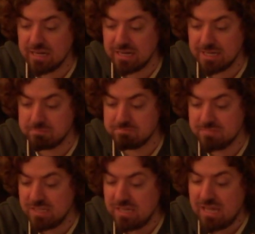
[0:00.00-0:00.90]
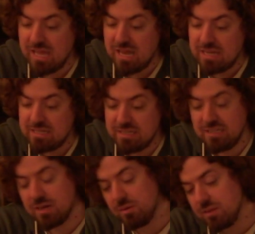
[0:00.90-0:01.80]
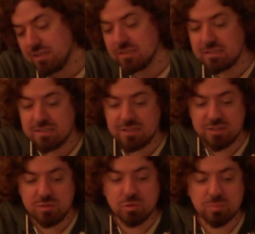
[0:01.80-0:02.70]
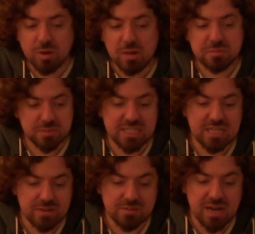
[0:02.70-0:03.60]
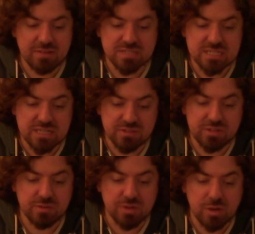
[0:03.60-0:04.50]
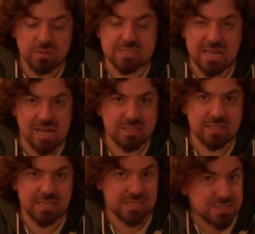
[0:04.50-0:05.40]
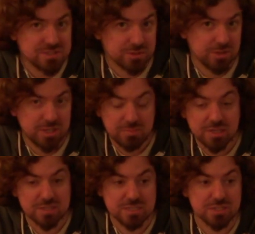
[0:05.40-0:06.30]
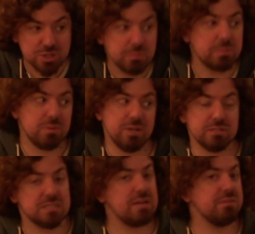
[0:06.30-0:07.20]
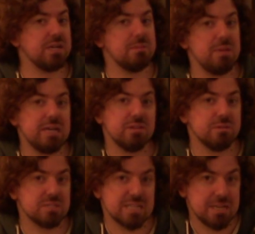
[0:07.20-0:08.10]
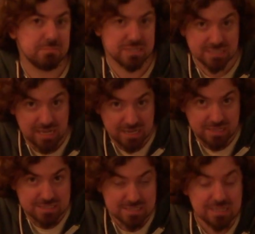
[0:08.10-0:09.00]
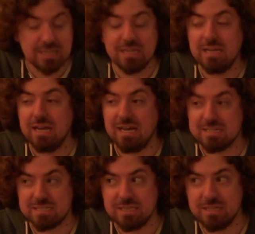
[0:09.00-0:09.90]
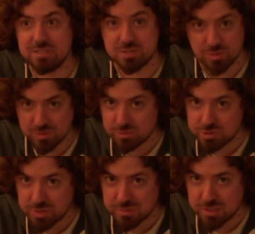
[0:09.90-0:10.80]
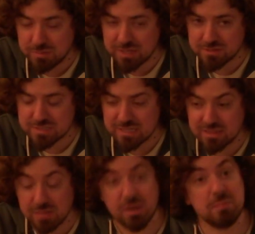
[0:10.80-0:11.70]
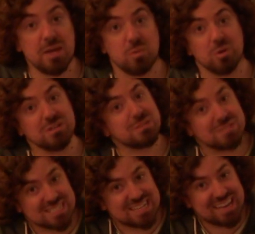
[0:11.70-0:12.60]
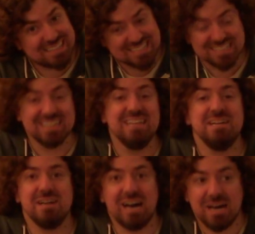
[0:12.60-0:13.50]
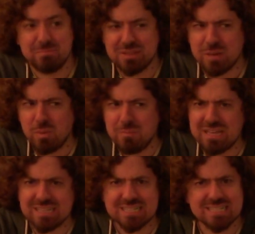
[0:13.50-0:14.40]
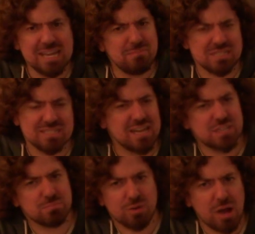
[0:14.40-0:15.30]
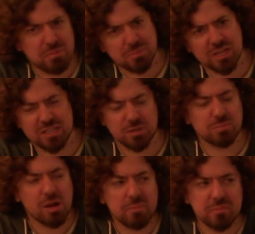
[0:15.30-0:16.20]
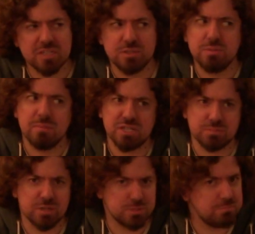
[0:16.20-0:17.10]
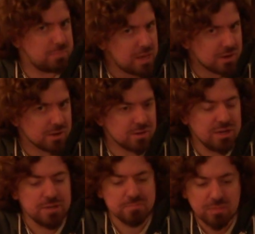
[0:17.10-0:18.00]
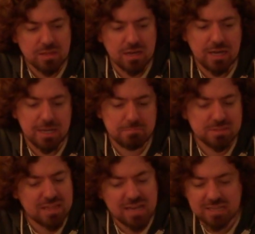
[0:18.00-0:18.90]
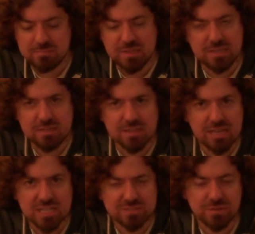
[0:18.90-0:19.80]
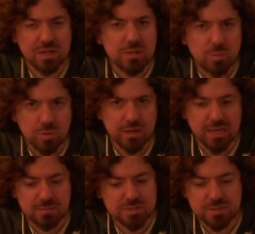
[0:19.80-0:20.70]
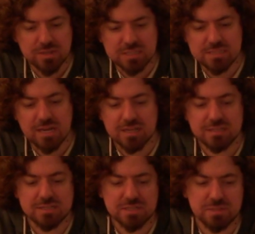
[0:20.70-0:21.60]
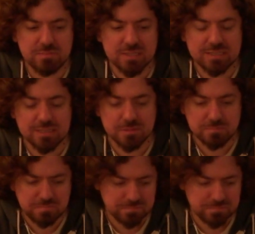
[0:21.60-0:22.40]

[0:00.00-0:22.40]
Um, you know, you will probably never have a scenario go exactly to history because the German player is never going to make those same mistakes as the historical German commanders did. They might make worse mistakes, um, but they won't make the same mistakes probably, and they'll probably do much, much better. Um, but that can be the case for any war game, so that's not such a big deal.